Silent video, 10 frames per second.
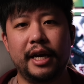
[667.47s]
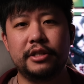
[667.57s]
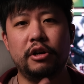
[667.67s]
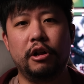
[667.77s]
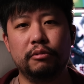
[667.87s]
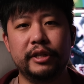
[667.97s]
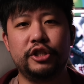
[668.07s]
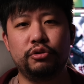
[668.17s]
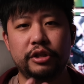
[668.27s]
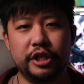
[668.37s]
has always
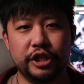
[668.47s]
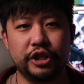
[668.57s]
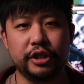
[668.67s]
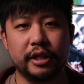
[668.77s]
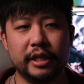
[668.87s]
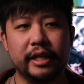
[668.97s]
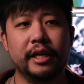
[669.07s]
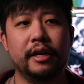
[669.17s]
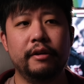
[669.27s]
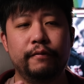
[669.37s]

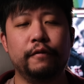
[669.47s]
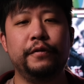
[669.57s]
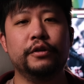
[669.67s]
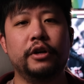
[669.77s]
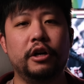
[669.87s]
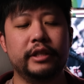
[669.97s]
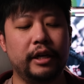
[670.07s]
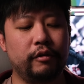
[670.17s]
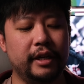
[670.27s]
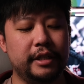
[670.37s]
traditionally fulfilled all
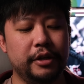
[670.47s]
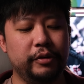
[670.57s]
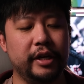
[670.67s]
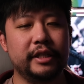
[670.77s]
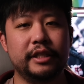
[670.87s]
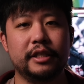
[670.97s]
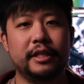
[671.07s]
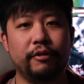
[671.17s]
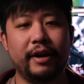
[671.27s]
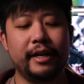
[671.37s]
that criteria. It's just
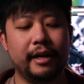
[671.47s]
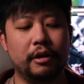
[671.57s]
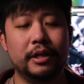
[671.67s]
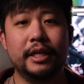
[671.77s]
that right now,